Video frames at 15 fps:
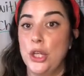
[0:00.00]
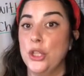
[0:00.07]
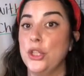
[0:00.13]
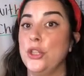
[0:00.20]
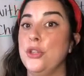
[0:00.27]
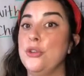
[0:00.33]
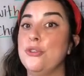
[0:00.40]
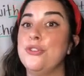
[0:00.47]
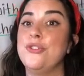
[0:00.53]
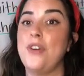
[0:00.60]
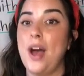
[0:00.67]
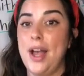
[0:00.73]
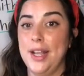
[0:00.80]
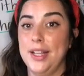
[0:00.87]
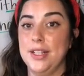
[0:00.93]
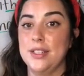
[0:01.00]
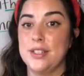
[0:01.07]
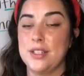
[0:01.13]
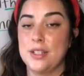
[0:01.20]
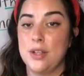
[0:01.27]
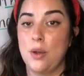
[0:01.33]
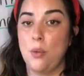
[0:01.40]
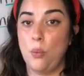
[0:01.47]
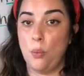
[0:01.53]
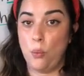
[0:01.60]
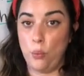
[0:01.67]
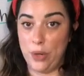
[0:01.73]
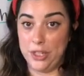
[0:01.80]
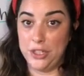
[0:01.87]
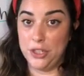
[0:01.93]
you find
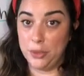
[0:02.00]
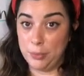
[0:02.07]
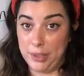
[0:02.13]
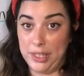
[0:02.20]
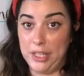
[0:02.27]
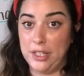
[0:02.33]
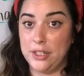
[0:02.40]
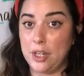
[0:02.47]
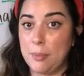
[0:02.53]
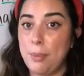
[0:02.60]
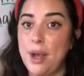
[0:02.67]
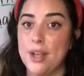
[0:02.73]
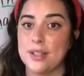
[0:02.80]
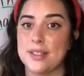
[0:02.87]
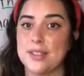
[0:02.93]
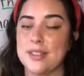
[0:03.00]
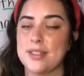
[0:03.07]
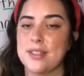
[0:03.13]
when you're reading your books.